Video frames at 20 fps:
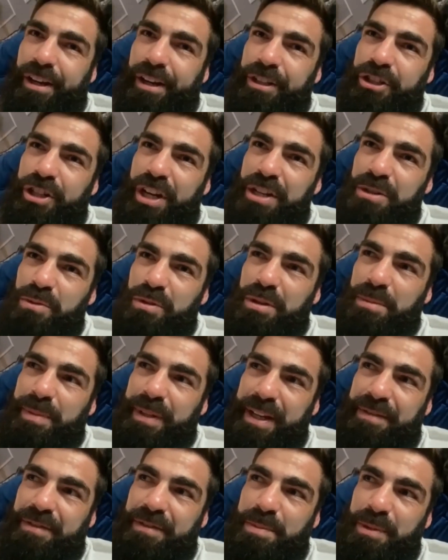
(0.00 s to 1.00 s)
genuinely
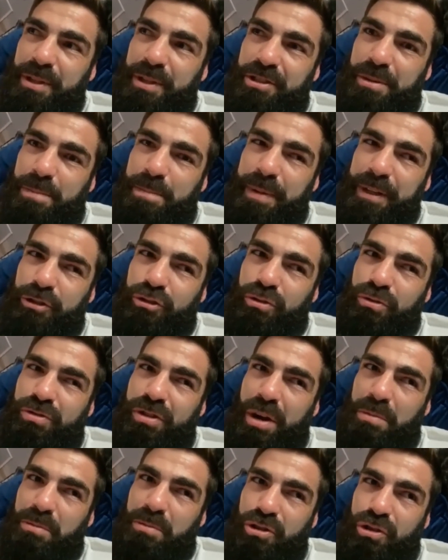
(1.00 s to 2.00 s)
believe it's because I've been through
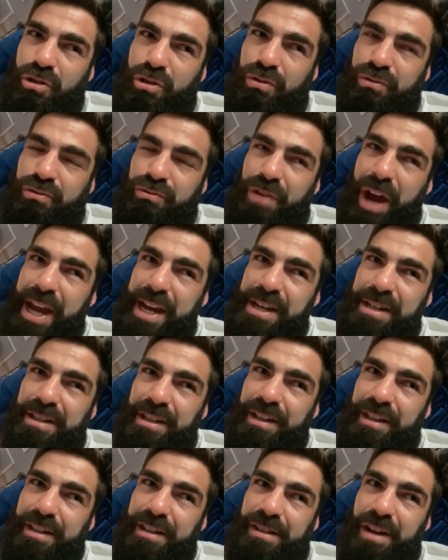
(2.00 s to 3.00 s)
so much
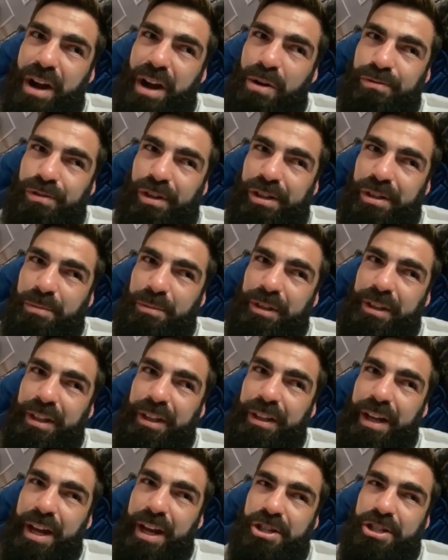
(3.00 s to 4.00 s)
craziness going on in my
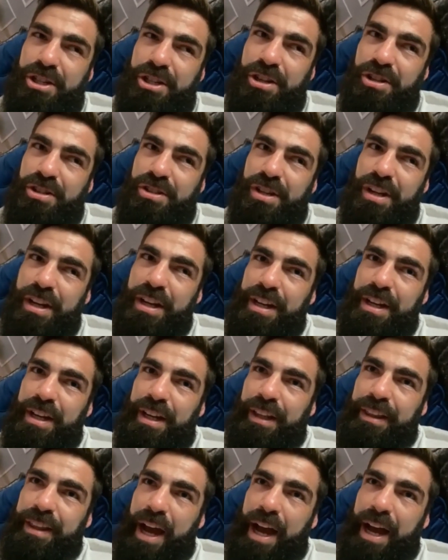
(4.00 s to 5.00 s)
teenage years
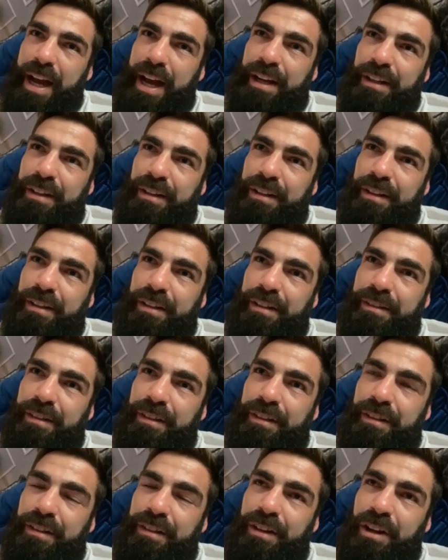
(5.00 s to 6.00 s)
that
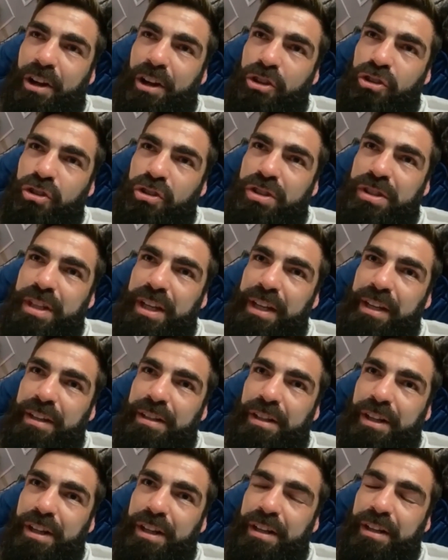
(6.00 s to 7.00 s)
I just think
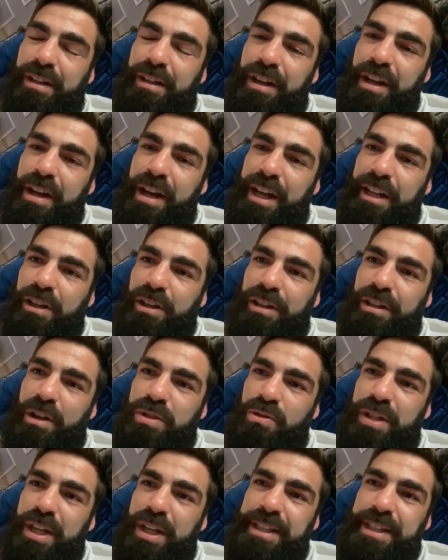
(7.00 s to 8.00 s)
like a lot of
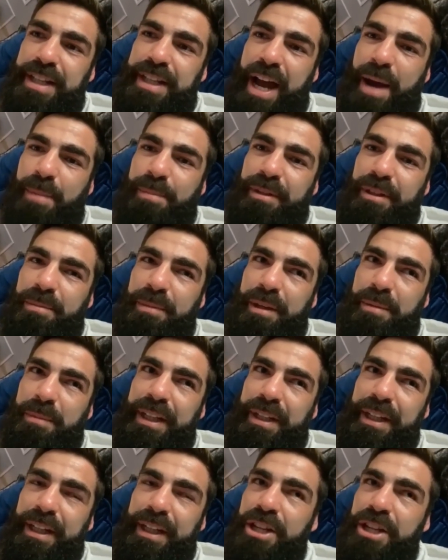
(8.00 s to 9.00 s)
those things that happened to me in my
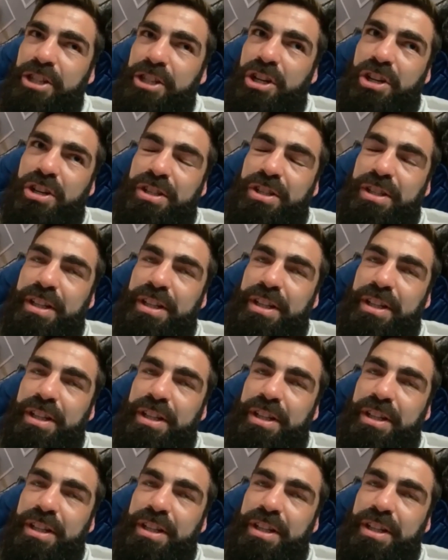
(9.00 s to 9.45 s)
teenage years